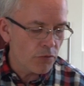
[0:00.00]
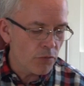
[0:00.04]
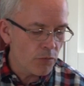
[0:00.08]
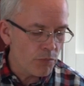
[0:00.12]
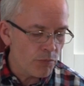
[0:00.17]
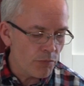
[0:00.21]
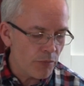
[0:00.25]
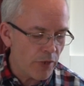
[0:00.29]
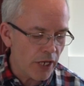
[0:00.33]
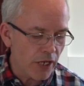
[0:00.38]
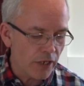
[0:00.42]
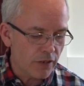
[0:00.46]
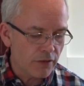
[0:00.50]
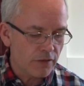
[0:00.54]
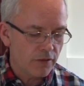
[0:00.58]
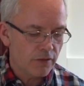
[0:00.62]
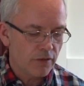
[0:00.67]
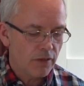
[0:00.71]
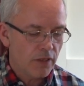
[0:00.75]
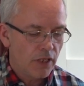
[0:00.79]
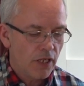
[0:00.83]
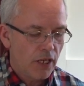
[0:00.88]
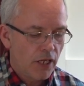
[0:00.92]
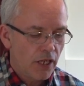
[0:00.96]

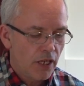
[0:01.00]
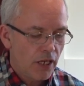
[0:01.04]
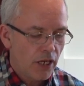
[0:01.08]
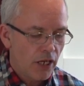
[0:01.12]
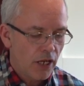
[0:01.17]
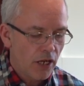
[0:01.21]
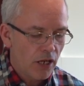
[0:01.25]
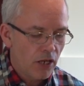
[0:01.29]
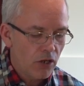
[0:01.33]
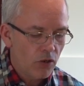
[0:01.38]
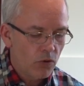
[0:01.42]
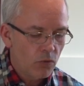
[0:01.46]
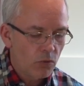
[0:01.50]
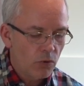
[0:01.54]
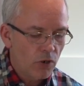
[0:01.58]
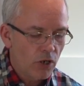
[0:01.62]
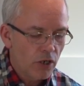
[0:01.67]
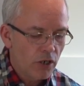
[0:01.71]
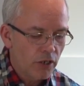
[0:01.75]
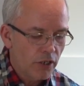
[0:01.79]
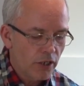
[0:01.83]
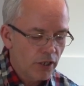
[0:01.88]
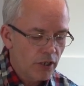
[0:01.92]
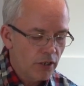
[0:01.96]
mix the
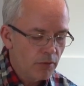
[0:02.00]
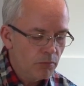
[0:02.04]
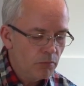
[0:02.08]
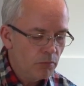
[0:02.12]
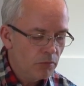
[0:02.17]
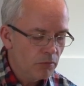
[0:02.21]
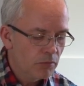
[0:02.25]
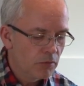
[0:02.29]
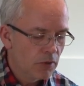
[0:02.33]
guar gum